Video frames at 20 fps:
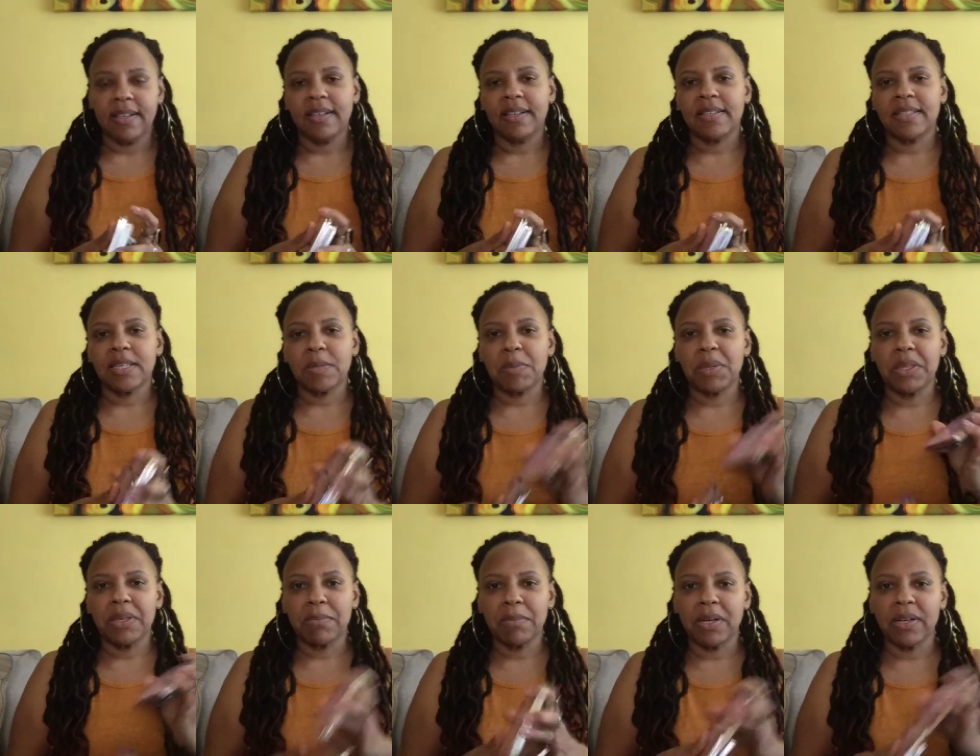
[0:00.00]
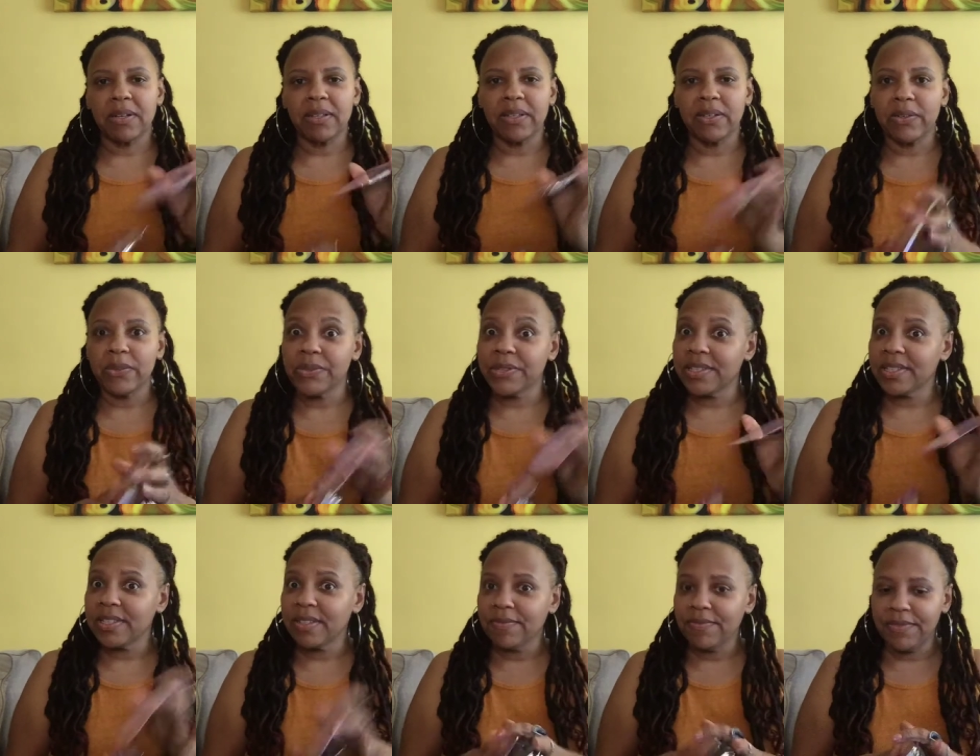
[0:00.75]
Some of them are a little
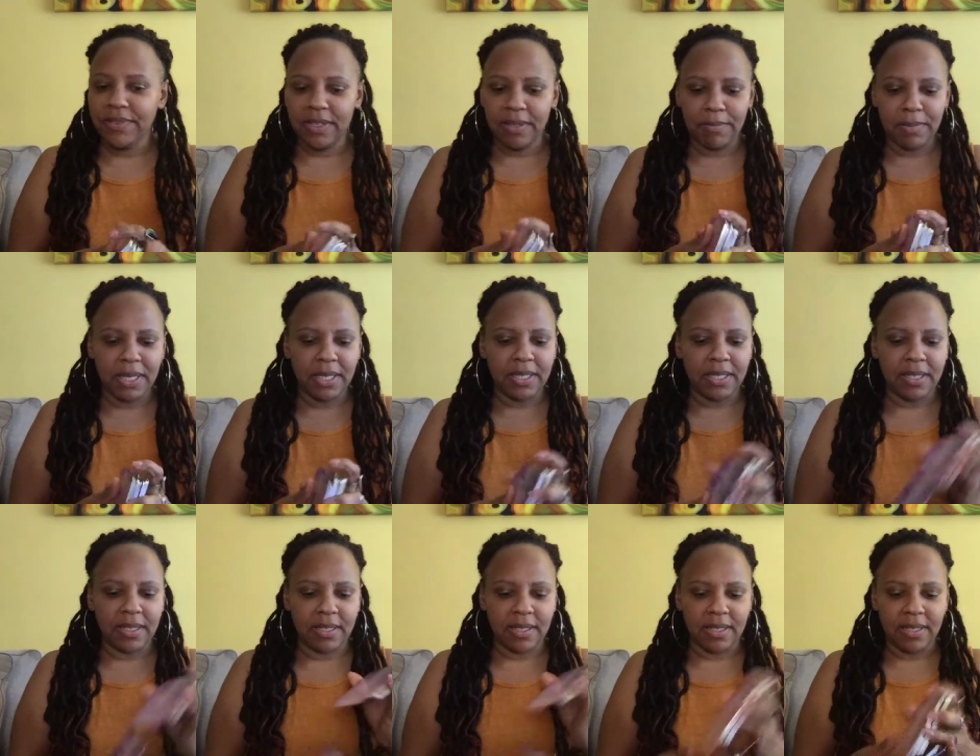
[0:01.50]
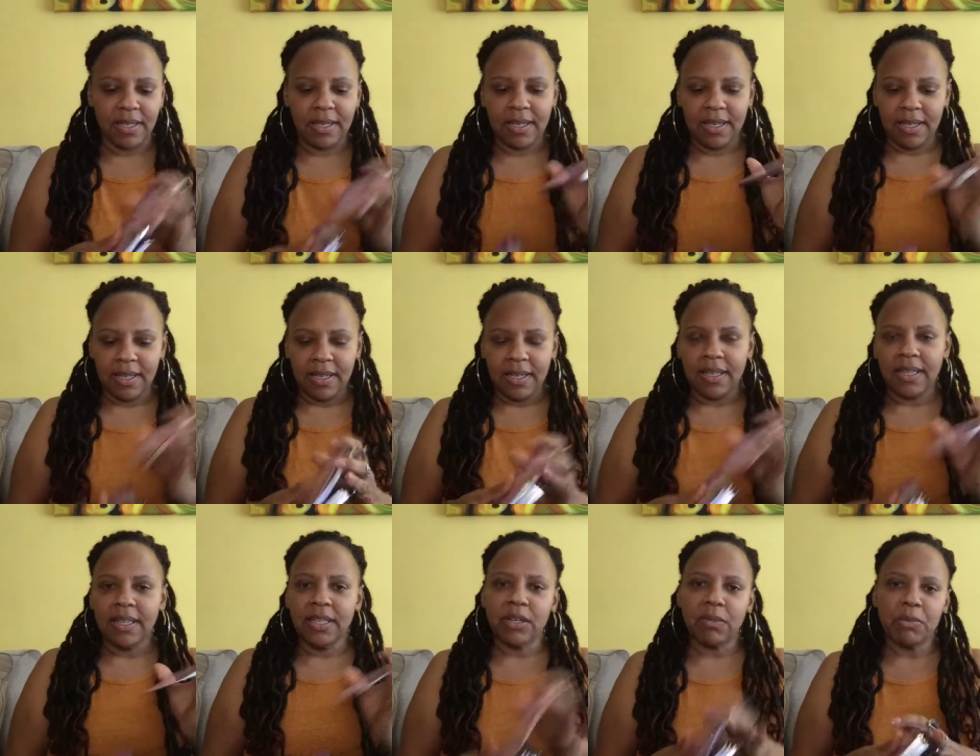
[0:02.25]
stiff and it makes it
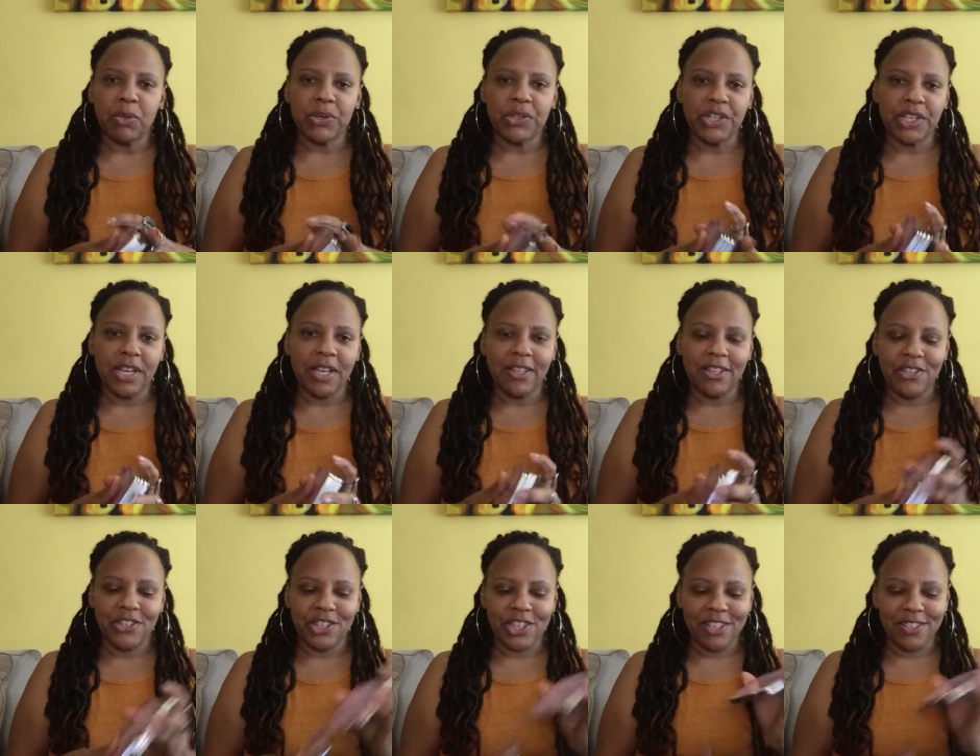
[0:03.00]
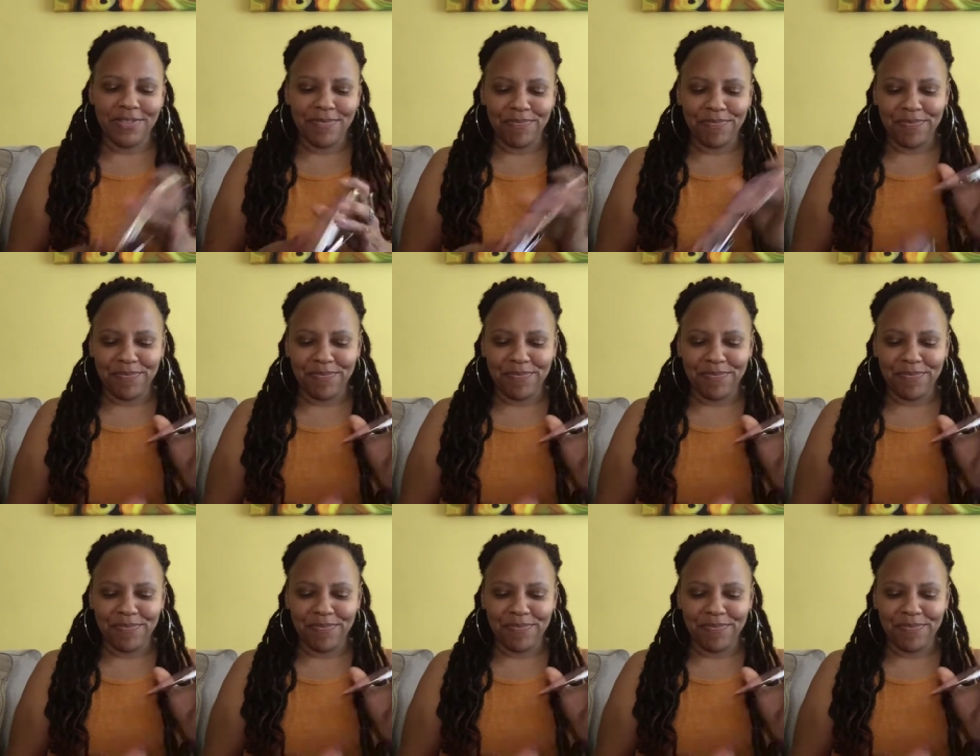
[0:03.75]
a little more challenging.